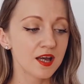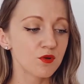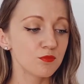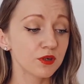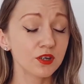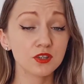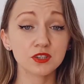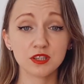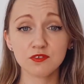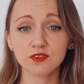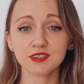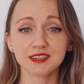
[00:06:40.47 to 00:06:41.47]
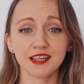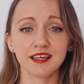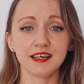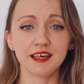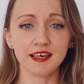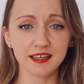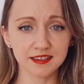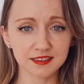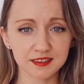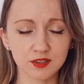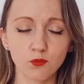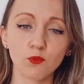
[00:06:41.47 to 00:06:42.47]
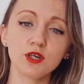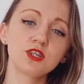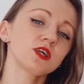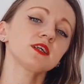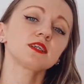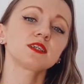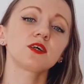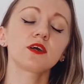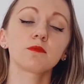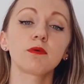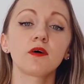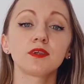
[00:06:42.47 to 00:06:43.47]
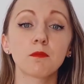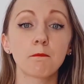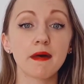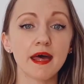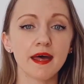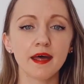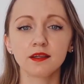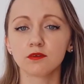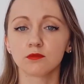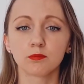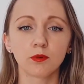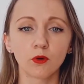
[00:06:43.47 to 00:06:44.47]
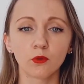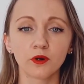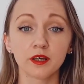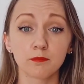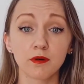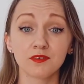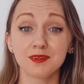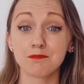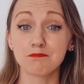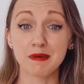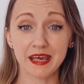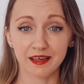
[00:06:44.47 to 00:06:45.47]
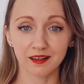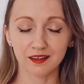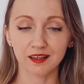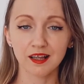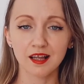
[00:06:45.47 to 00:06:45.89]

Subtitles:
Because if you say his, we just talk about the man or boy, about the male.